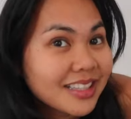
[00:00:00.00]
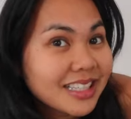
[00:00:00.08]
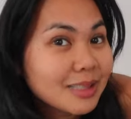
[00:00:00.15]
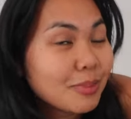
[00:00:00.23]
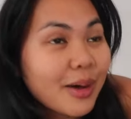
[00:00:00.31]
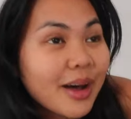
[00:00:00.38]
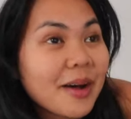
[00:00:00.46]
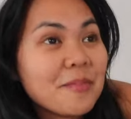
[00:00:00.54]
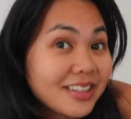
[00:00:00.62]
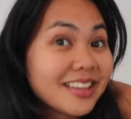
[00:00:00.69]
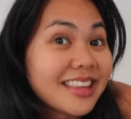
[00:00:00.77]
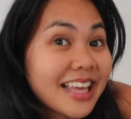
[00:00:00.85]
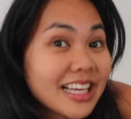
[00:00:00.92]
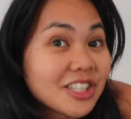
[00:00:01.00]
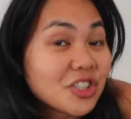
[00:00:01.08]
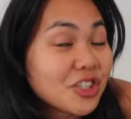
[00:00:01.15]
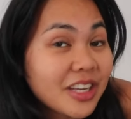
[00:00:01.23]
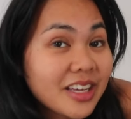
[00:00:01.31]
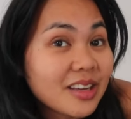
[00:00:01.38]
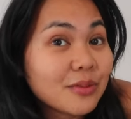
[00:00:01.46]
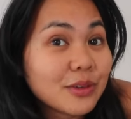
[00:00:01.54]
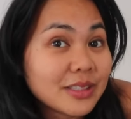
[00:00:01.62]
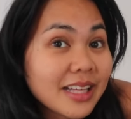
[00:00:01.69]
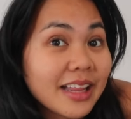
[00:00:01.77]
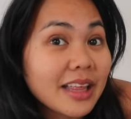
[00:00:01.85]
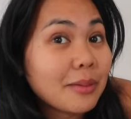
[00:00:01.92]
this, but thanks Shein for
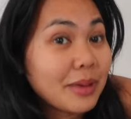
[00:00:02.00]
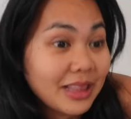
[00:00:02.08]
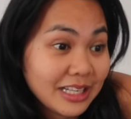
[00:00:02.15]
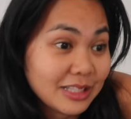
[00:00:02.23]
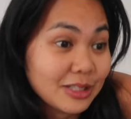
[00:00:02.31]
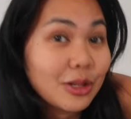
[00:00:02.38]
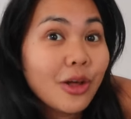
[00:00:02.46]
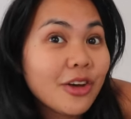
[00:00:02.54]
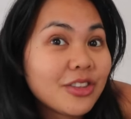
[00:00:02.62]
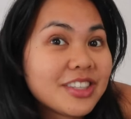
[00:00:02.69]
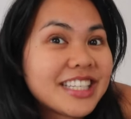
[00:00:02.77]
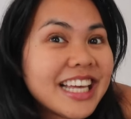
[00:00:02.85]
selling me these clothes.